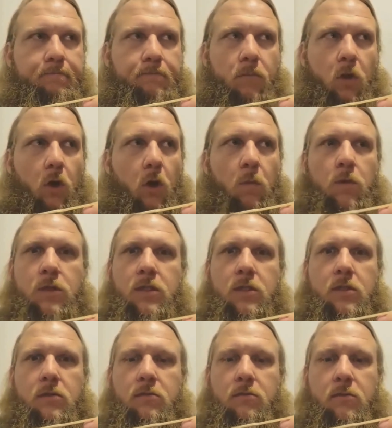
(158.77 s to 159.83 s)

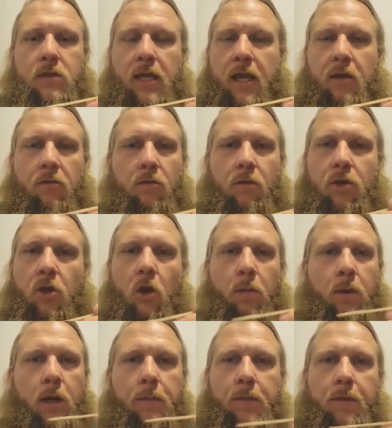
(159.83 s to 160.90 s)
almost, yeah, when you
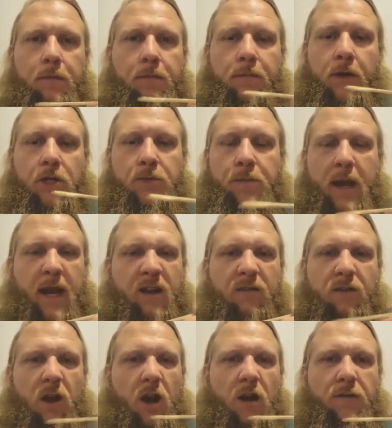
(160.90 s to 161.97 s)
open up a fresh pack of
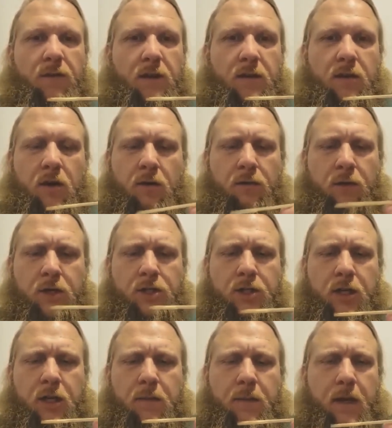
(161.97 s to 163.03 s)
coffee or a fresh
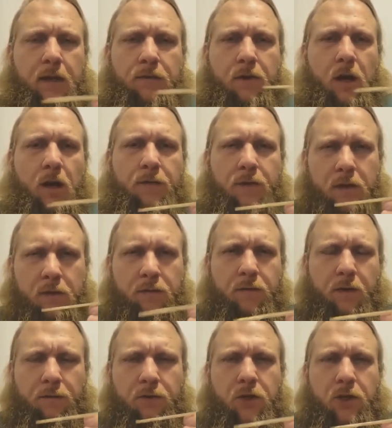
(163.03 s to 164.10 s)
bag of coffee of
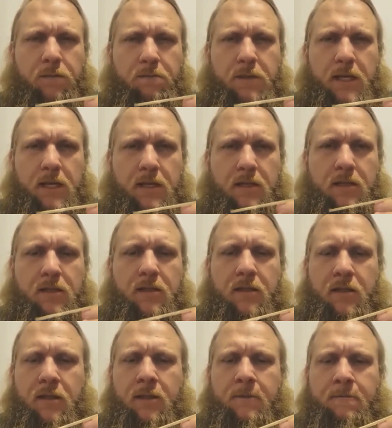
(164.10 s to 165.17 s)
good beans,
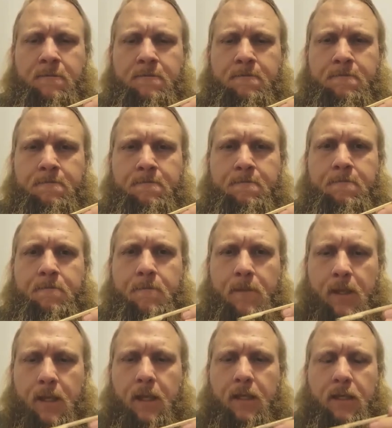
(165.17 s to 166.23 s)

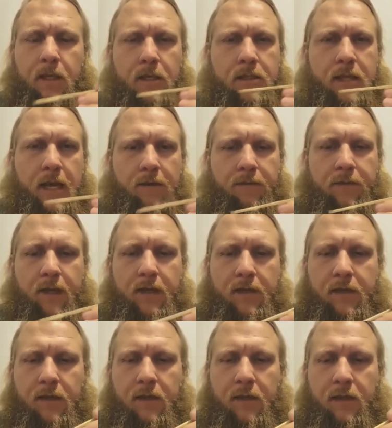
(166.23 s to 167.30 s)
it does have that
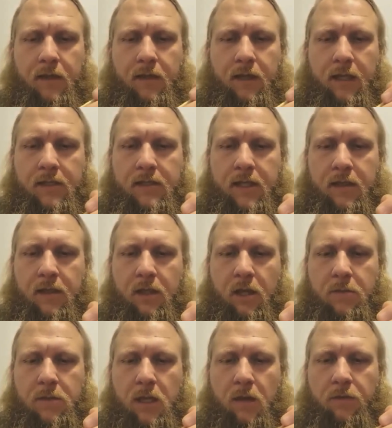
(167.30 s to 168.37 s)
scent that
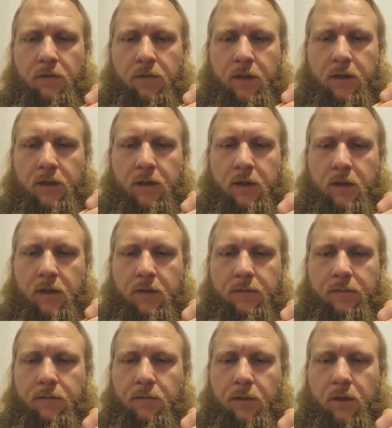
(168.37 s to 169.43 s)
comes off of it
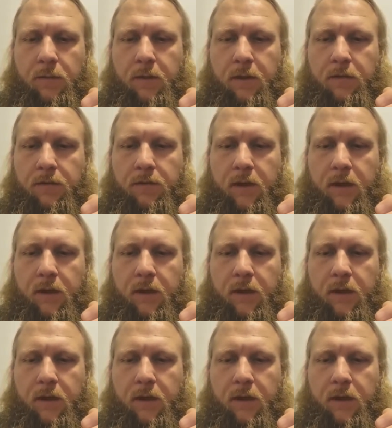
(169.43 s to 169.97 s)
with a bit of,